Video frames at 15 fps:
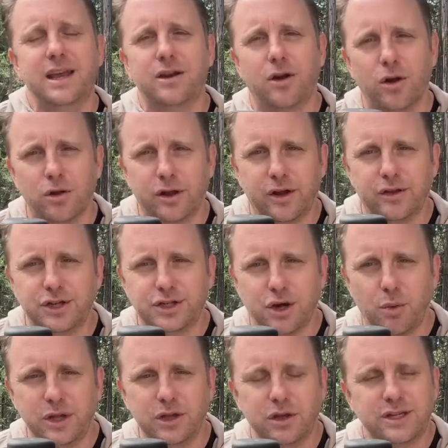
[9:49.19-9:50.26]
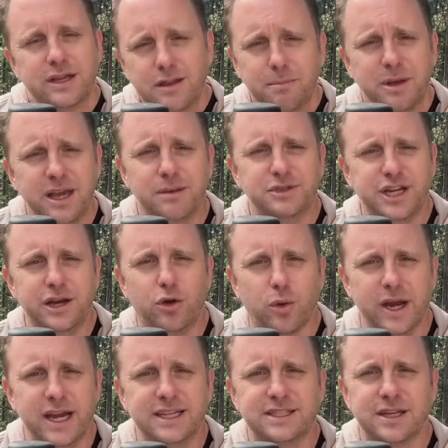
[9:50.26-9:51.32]
And earlier in the show, we looked at the PMG
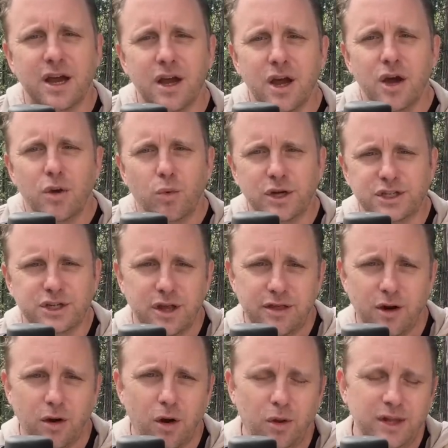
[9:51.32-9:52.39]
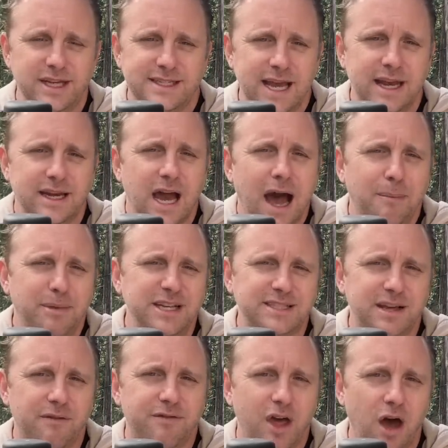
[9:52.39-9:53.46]
Greens, which there are only 10 copies
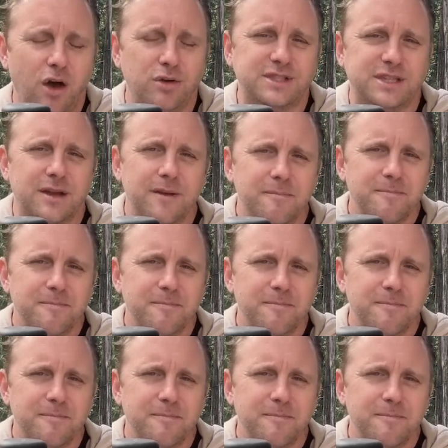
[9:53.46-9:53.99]
of those.